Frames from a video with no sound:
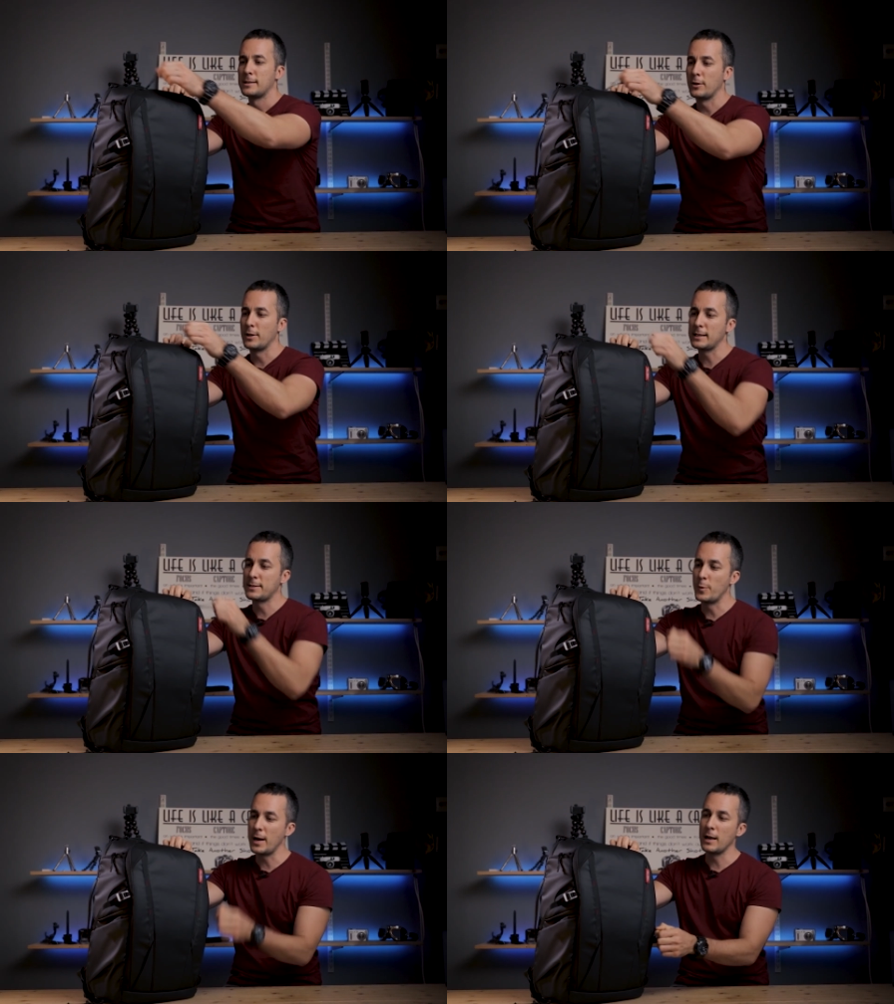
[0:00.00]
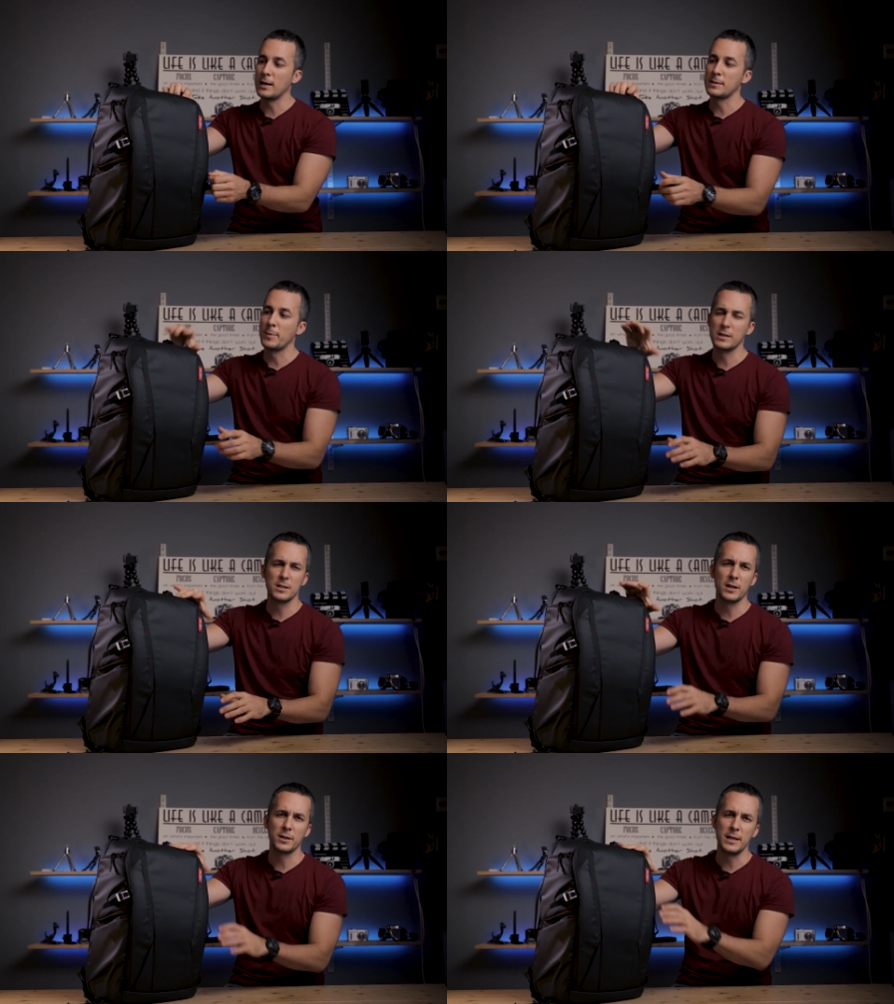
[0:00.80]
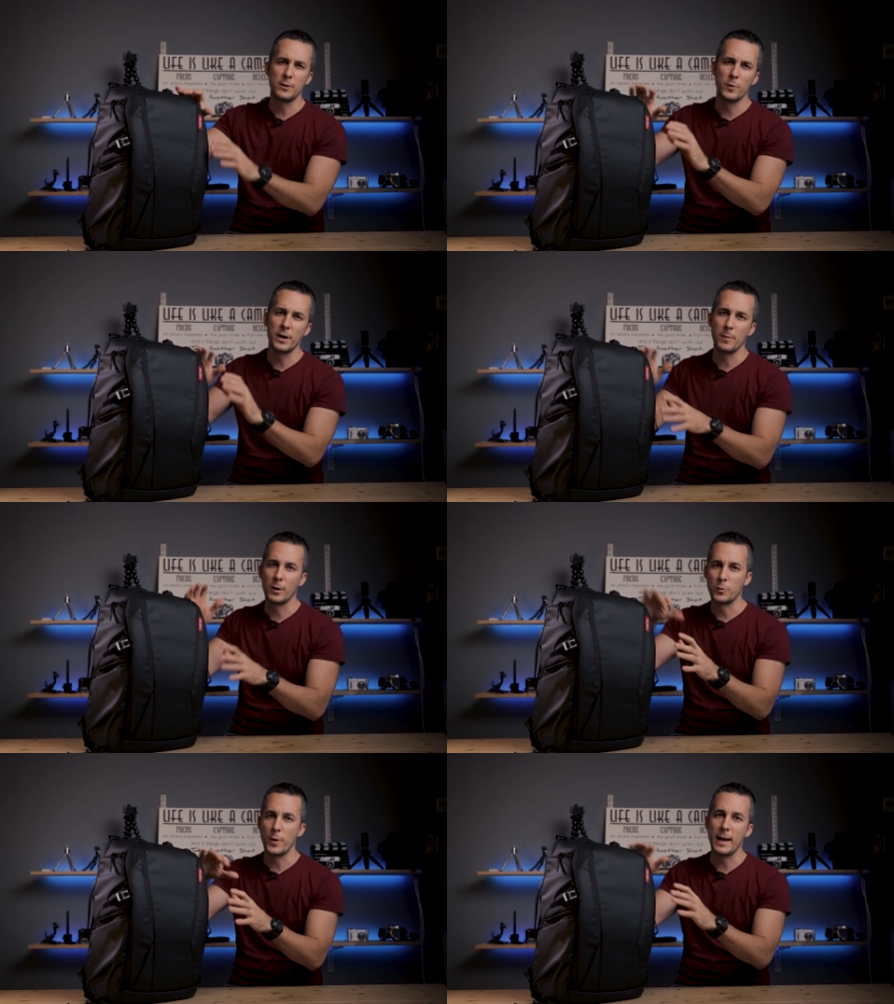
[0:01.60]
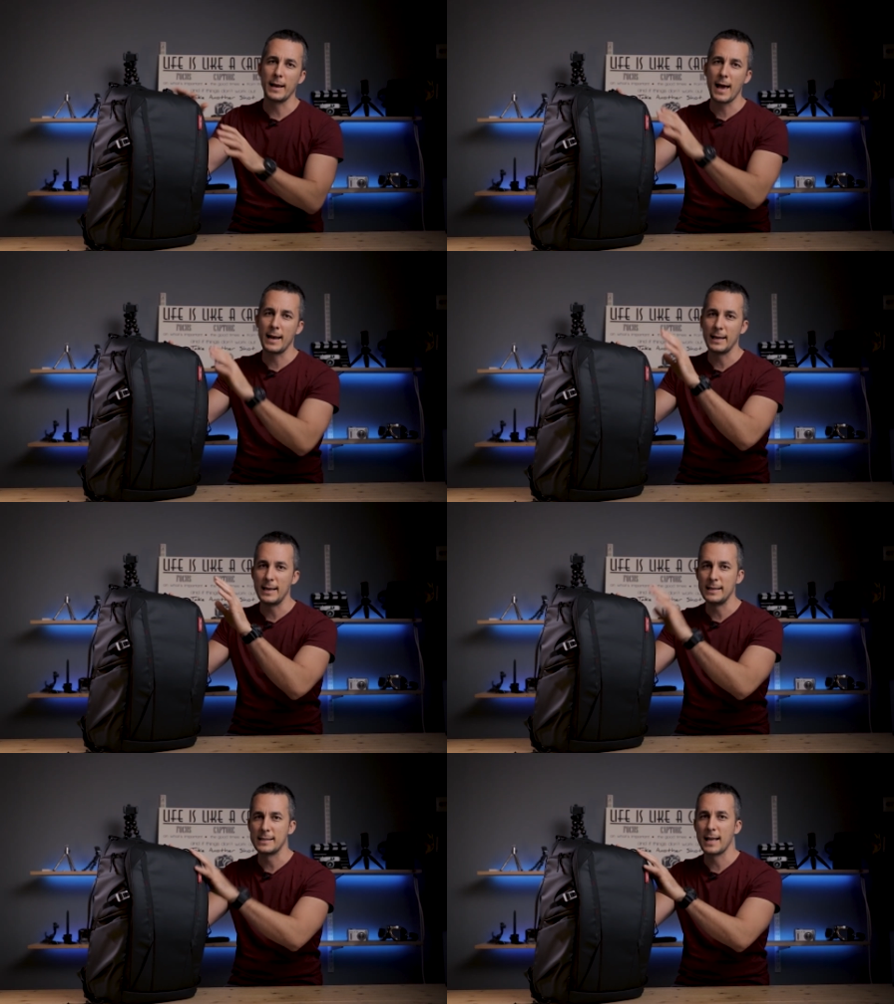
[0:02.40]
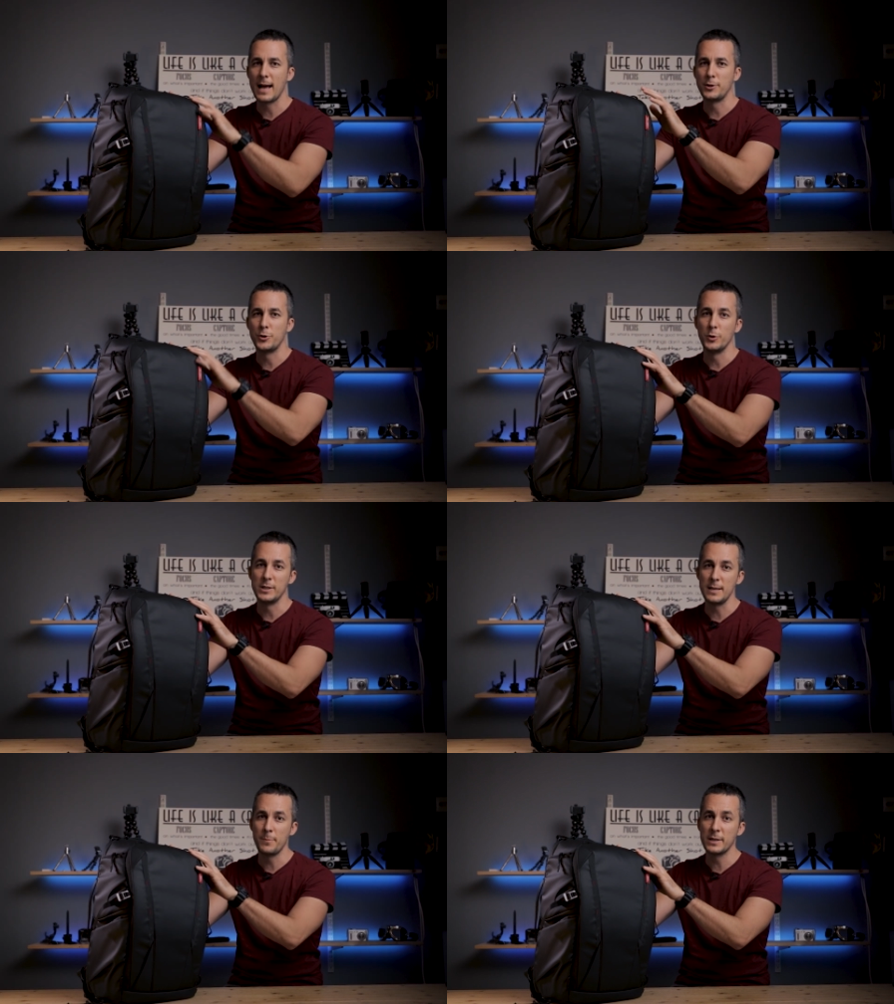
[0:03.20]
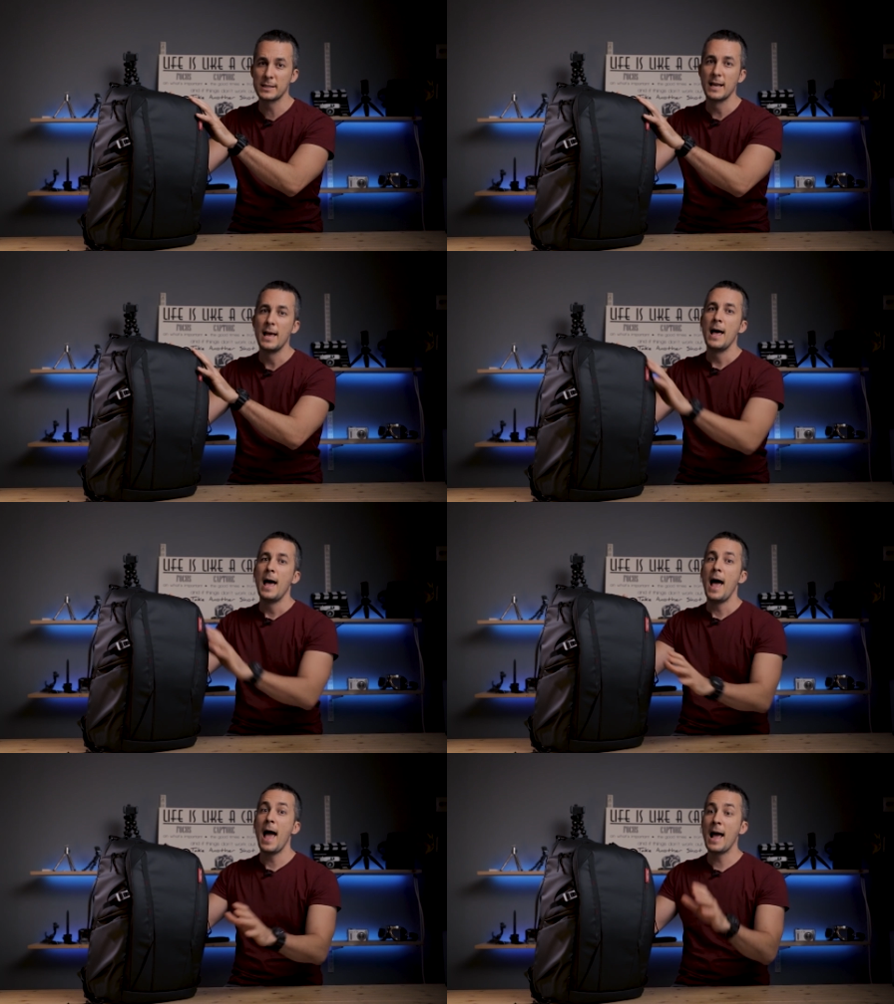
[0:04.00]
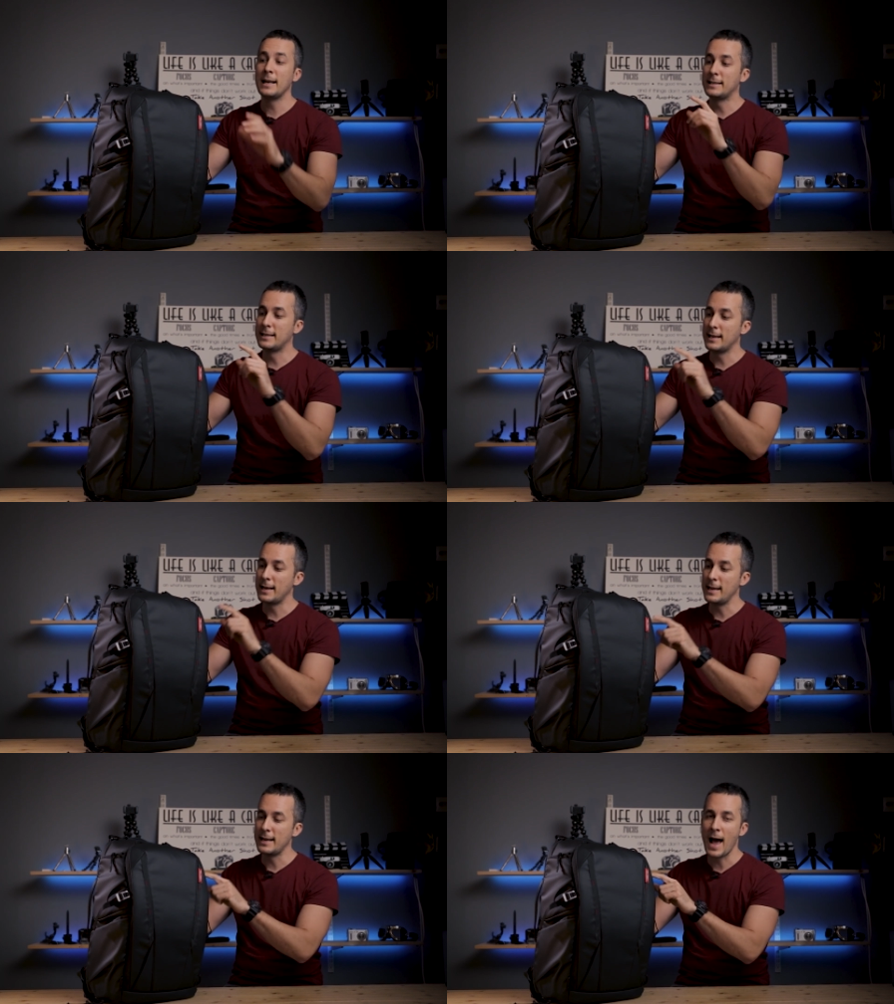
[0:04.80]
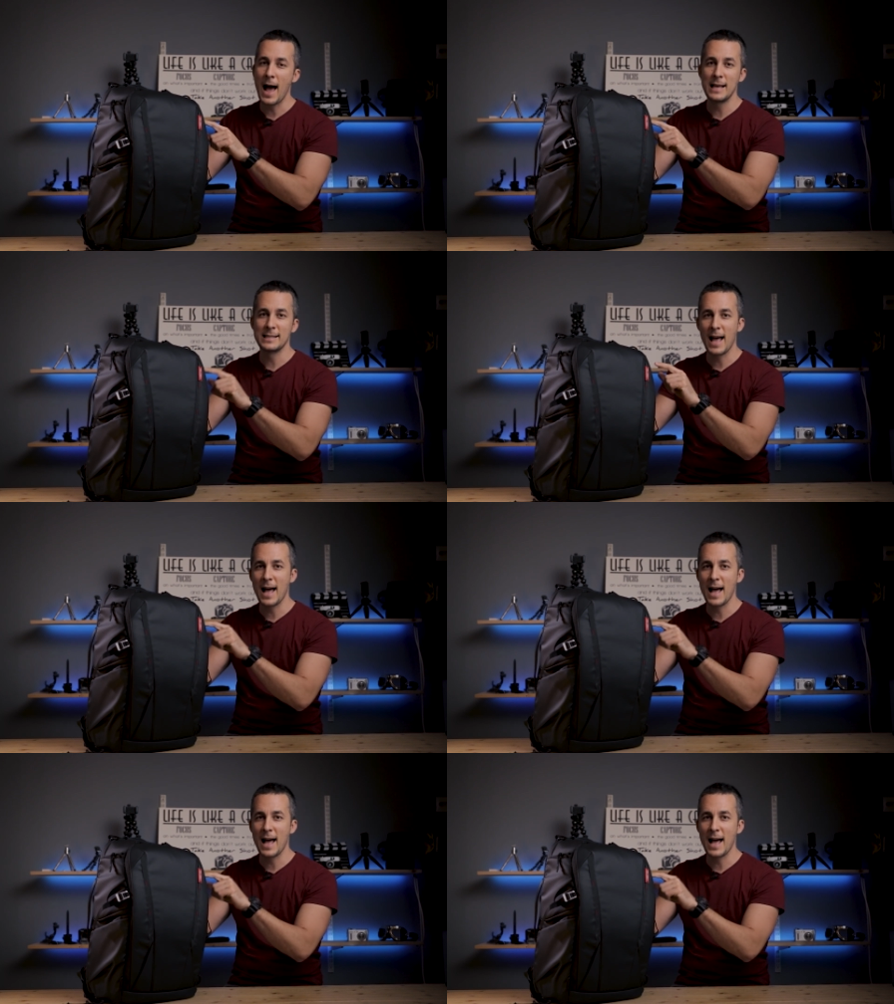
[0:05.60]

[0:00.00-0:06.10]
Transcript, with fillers: So that's really awesome because you don't need to worry about rain getting inside through the zippers. And uh, it has